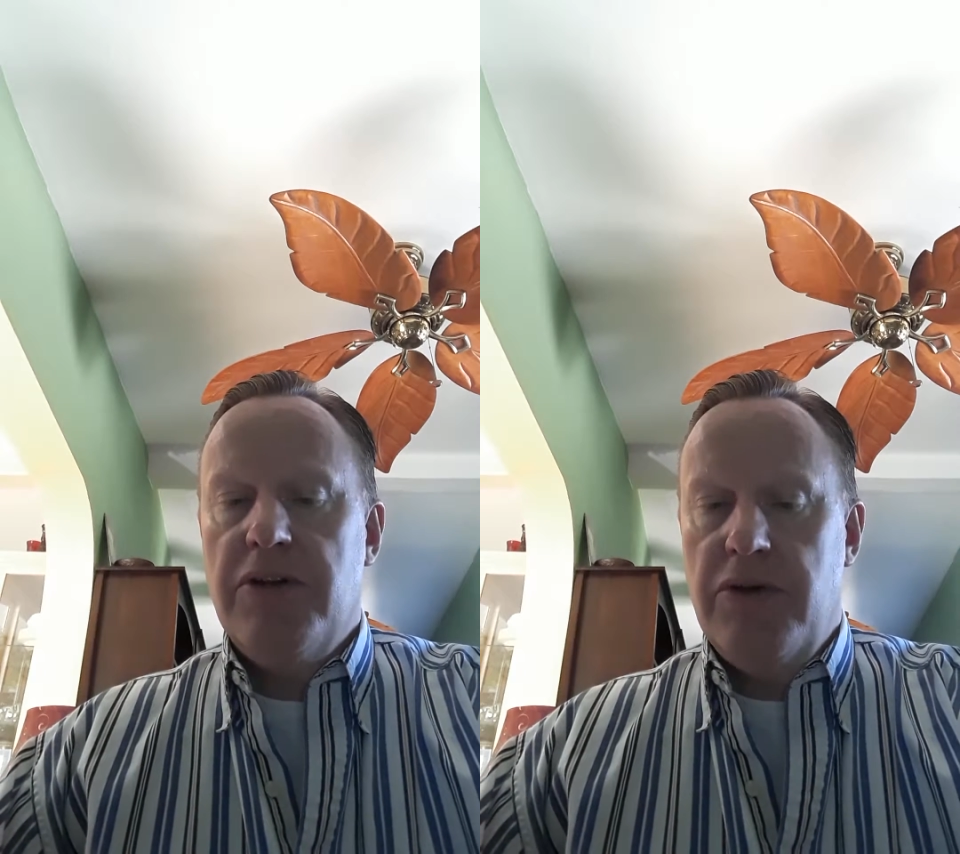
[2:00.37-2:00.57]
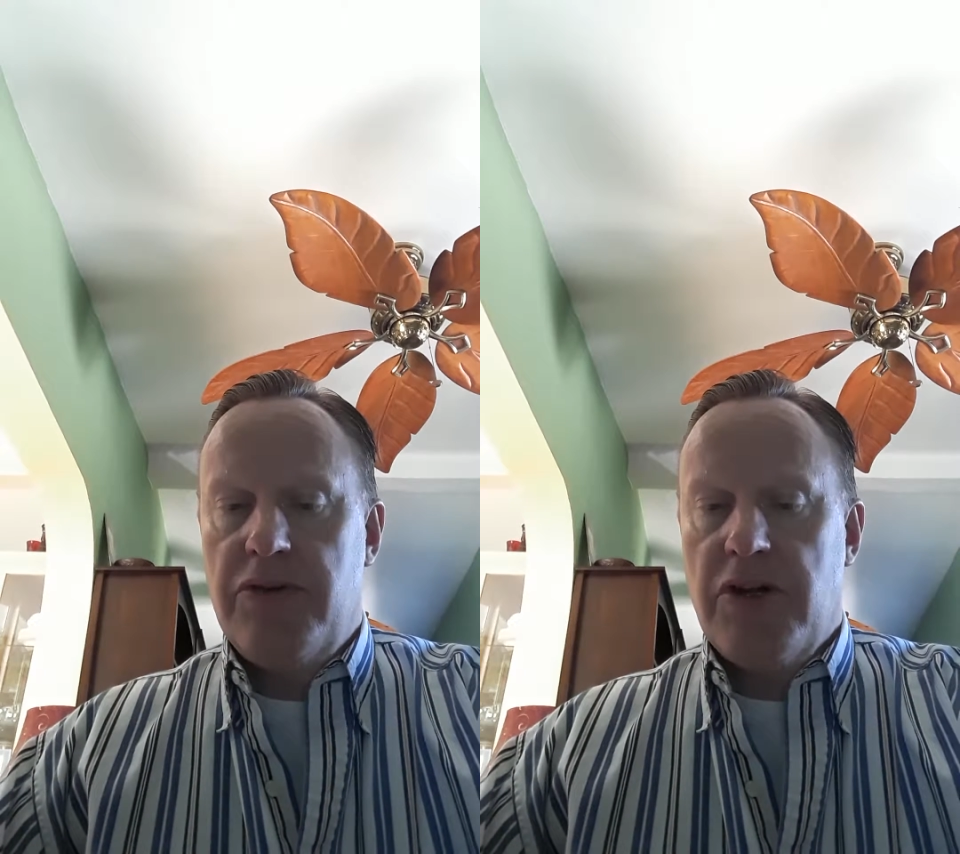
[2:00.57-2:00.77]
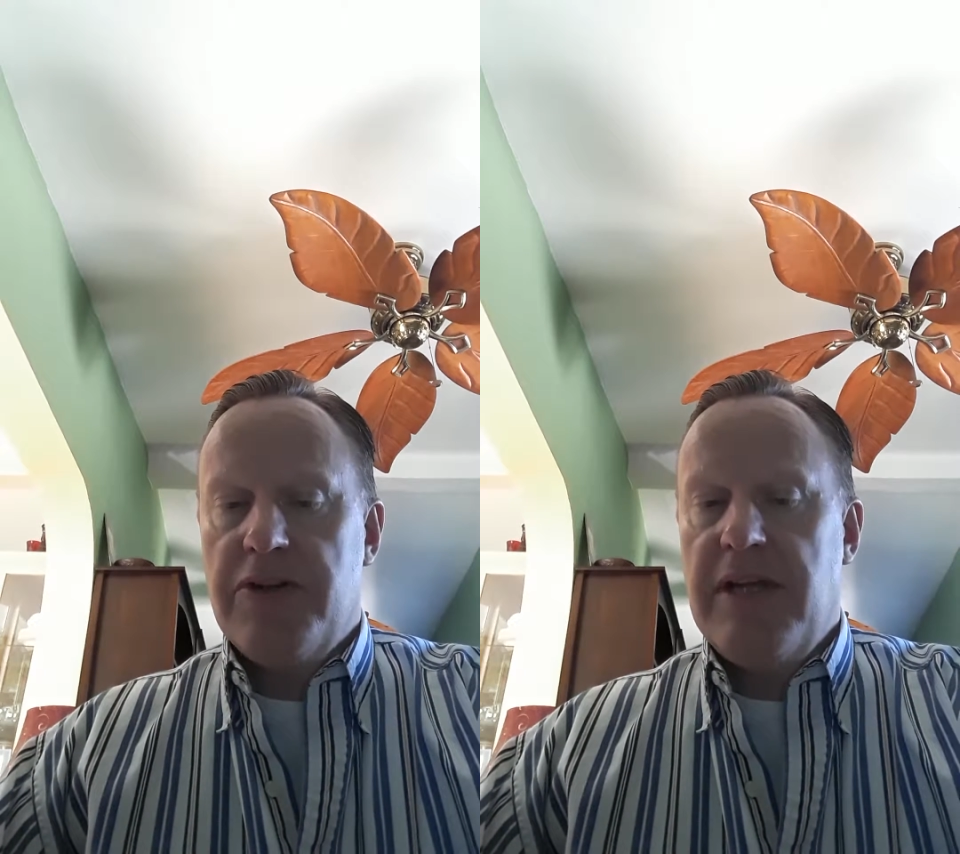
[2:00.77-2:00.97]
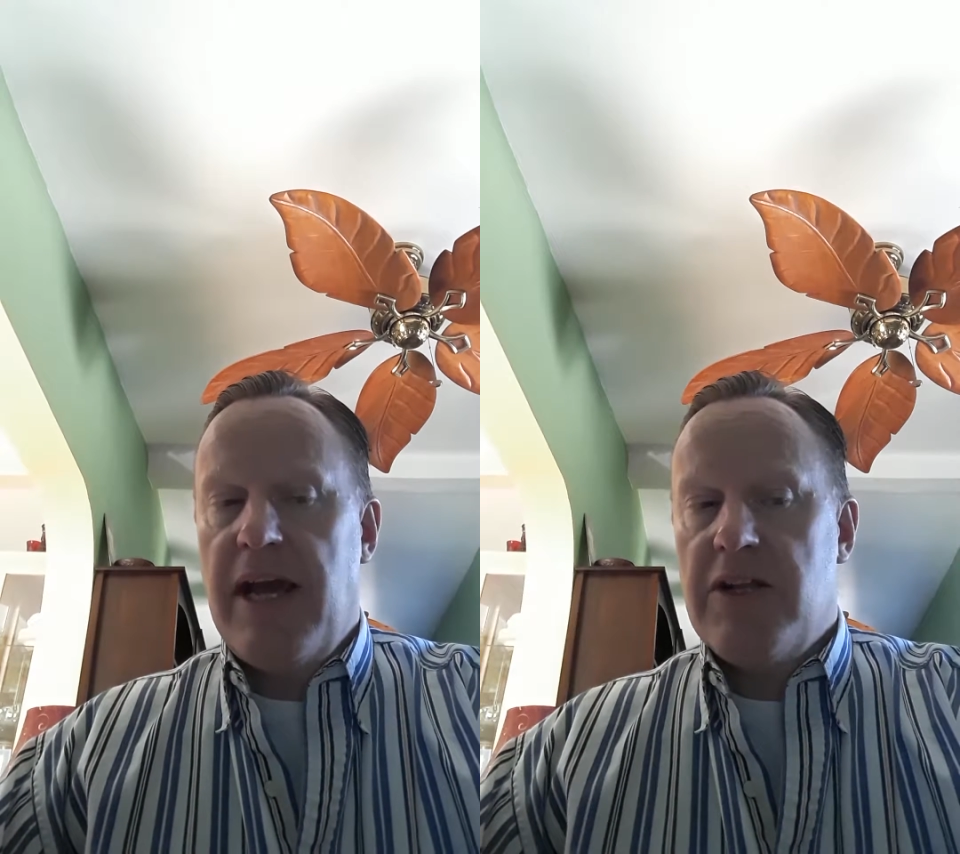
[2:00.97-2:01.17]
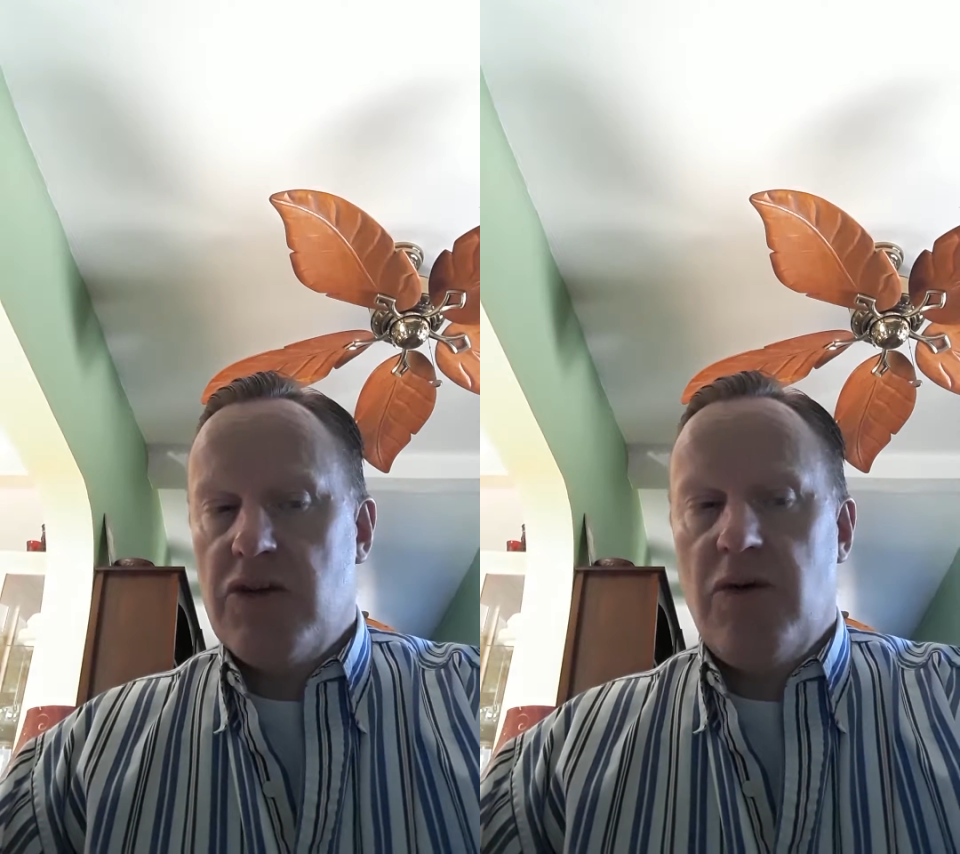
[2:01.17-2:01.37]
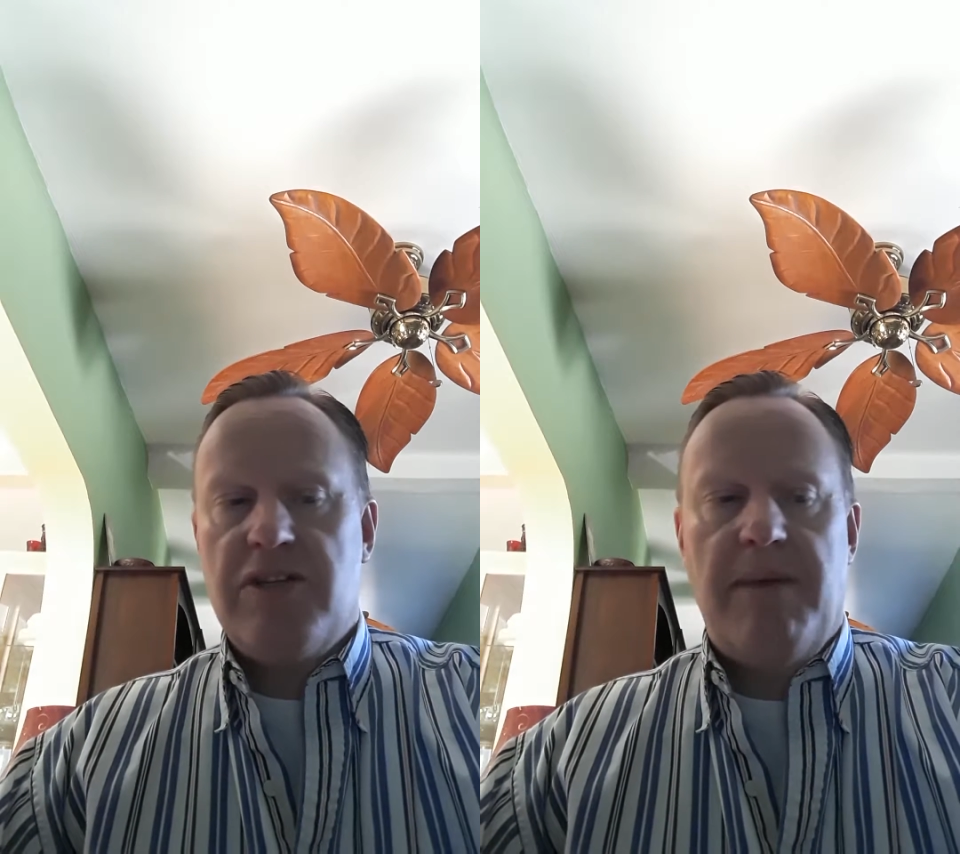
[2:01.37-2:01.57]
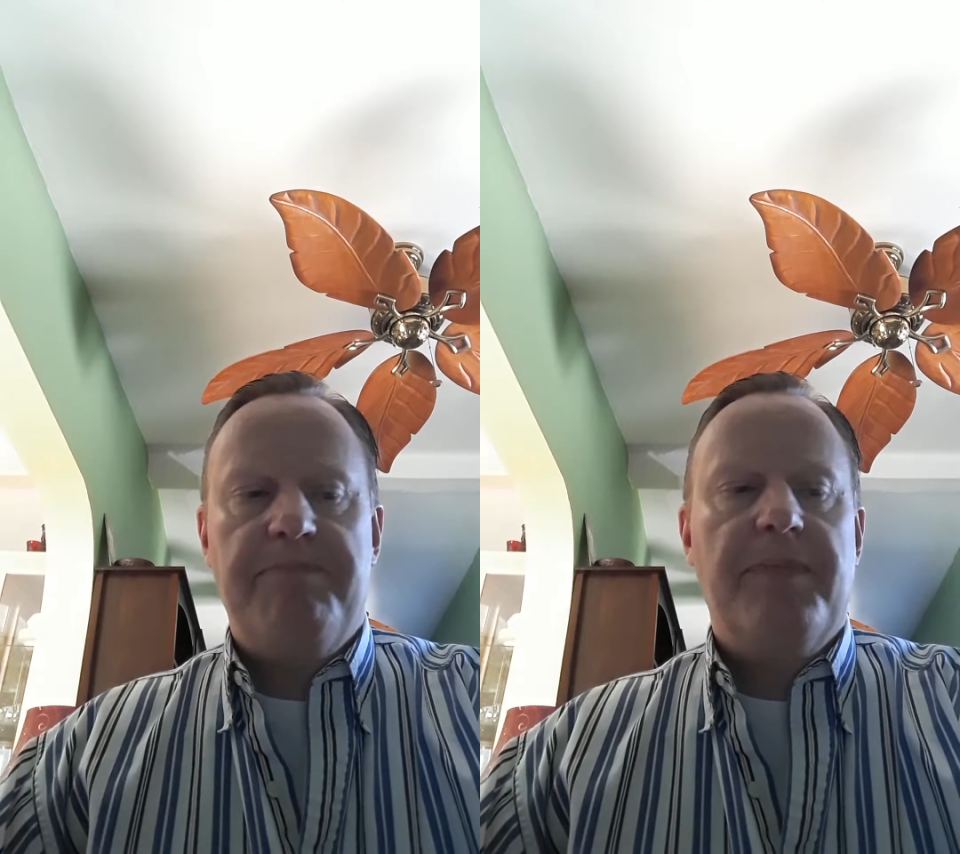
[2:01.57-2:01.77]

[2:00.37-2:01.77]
New Jersey, and Georgia.